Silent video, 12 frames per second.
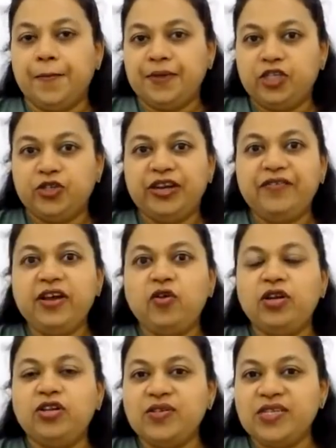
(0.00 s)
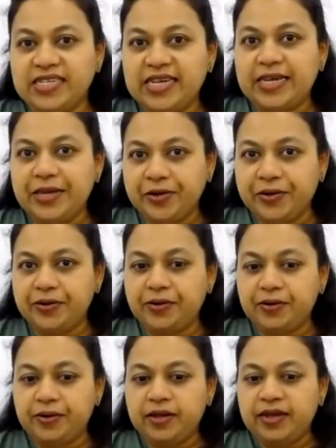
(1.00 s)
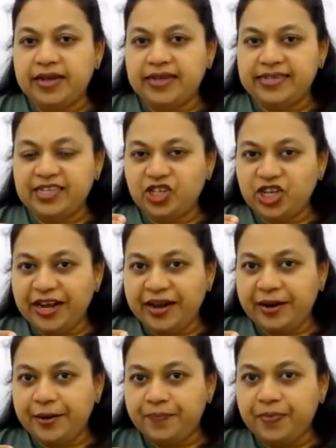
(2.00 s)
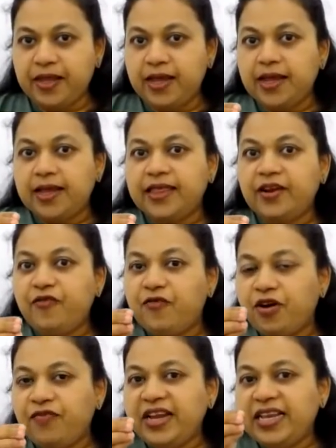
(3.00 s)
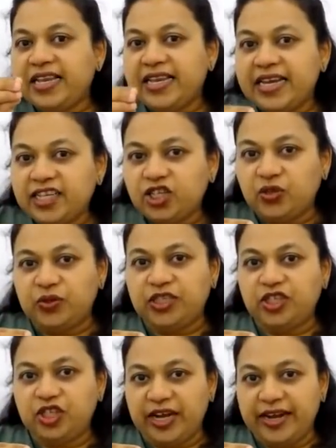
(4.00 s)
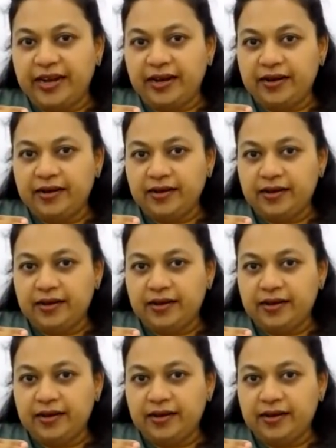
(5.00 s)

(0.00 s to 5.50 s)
But today we're going to see here, as I shared, that what we teach to the child.